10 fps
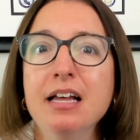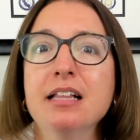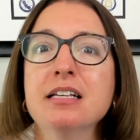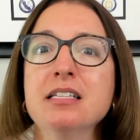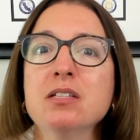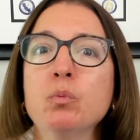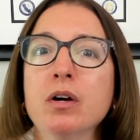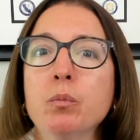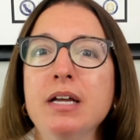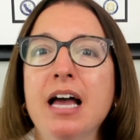This is where
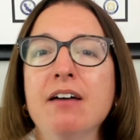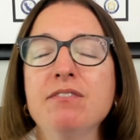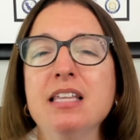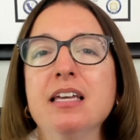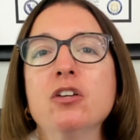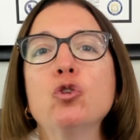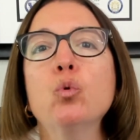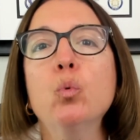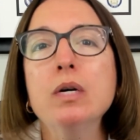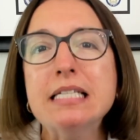we have the
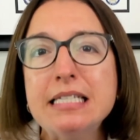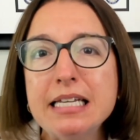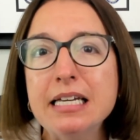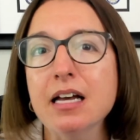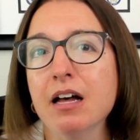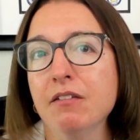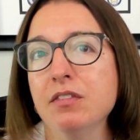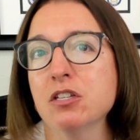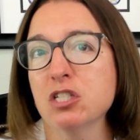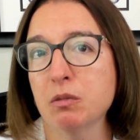twisting of
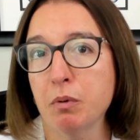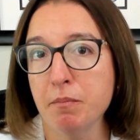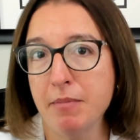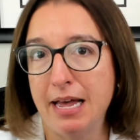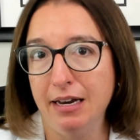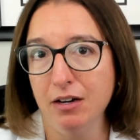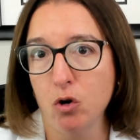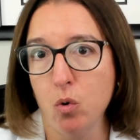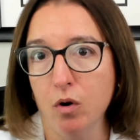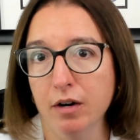the spermatic
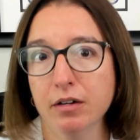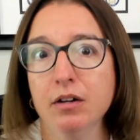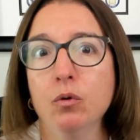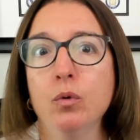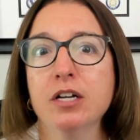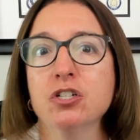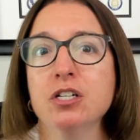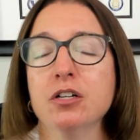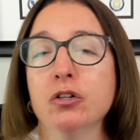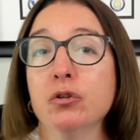cord, which
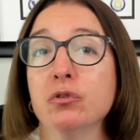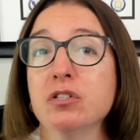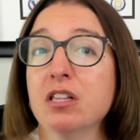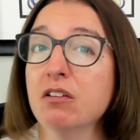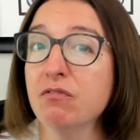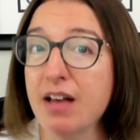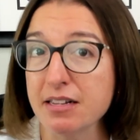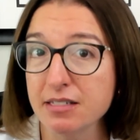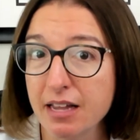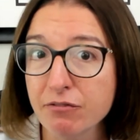includes the
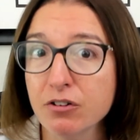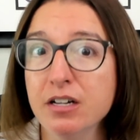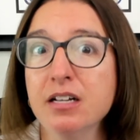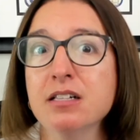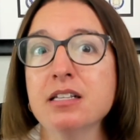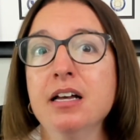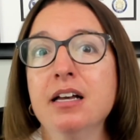vas deferens,